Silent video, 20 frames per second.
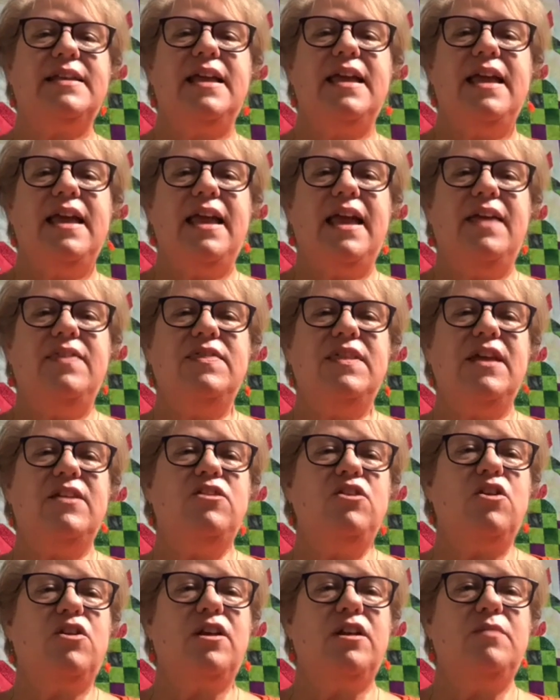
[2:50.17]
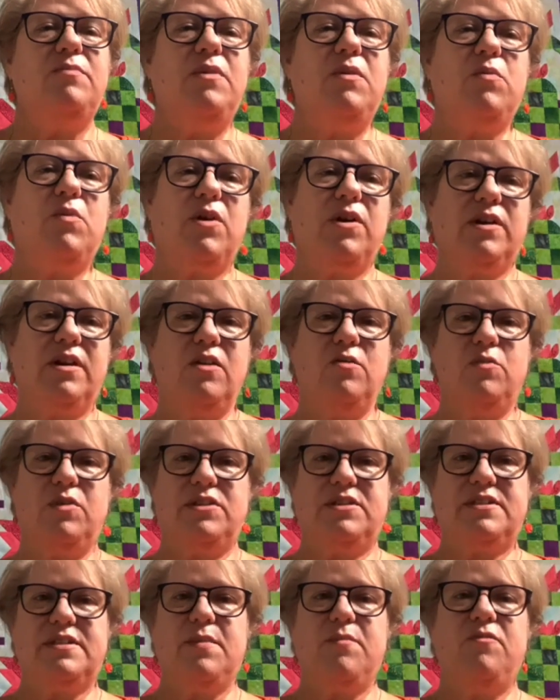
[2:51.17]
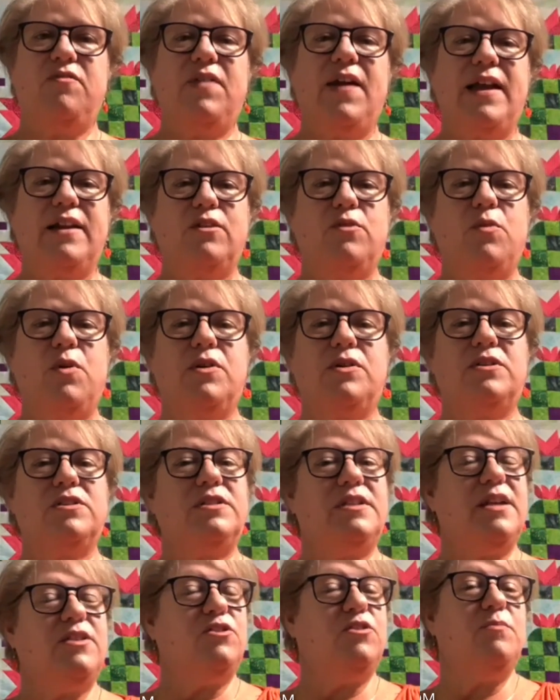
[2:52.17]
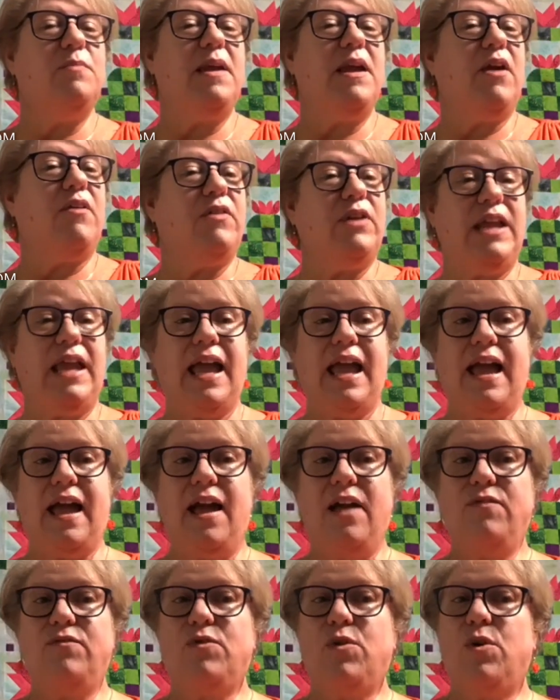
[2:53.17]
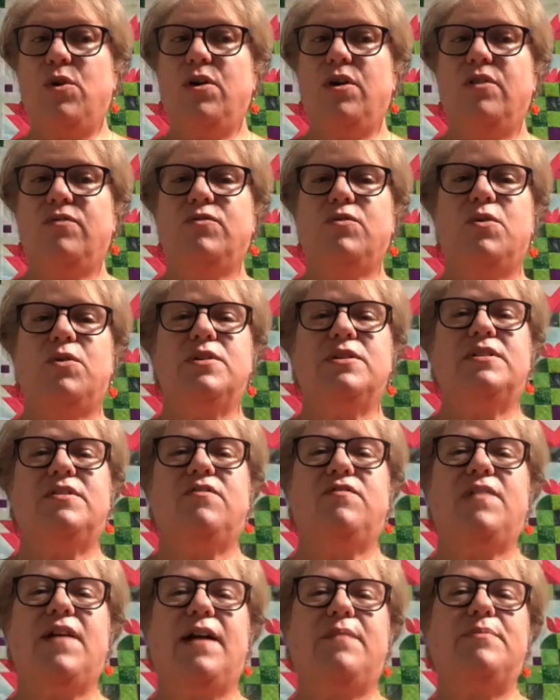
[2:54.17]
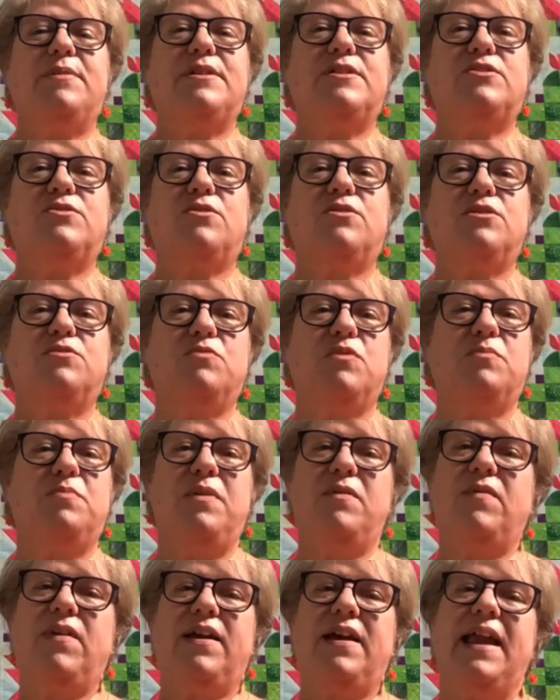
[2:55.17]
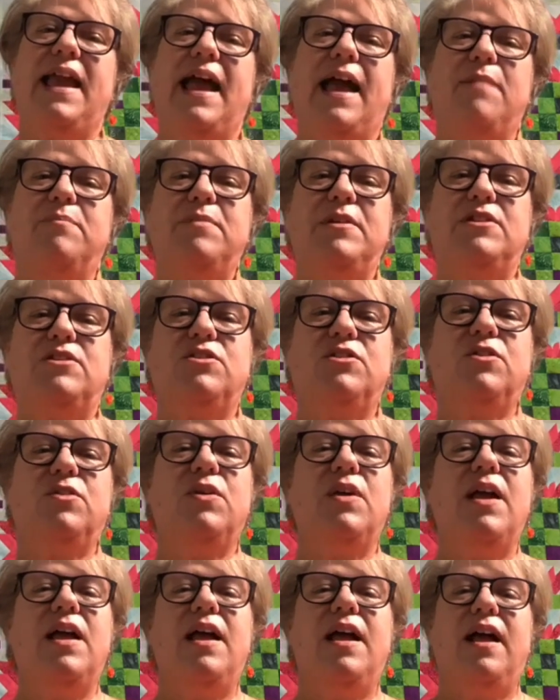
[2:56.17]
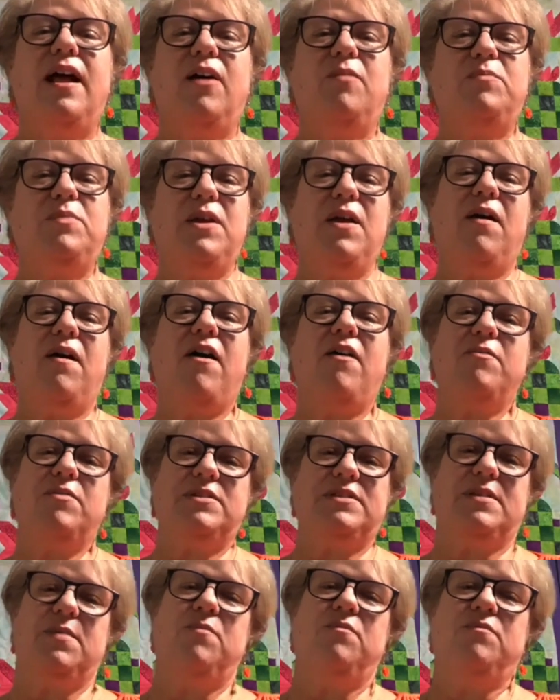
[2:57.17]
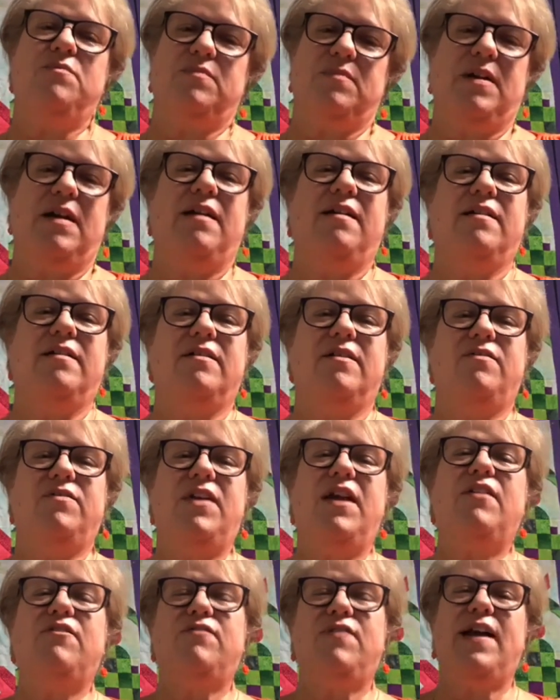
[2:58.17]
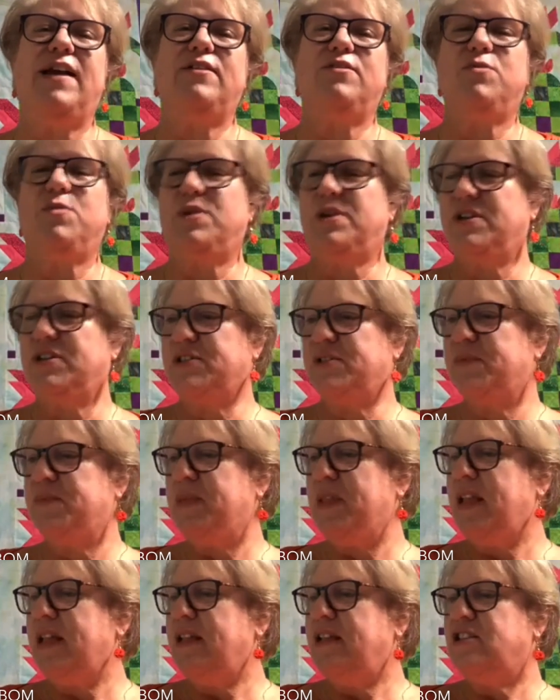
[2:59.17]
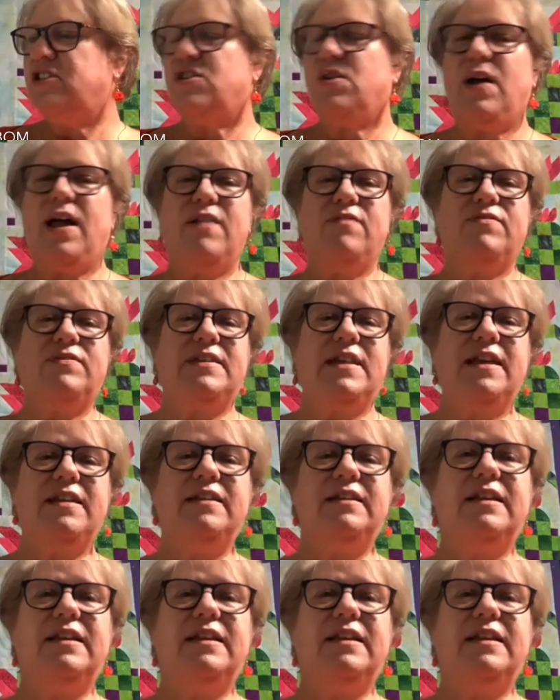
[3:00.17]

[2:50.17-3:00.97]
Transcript: And then you're going to be working with some fat quarters that you may already have, or of course the fabric stores will be very happy to help you out with some of their fat quarters. So I've done a little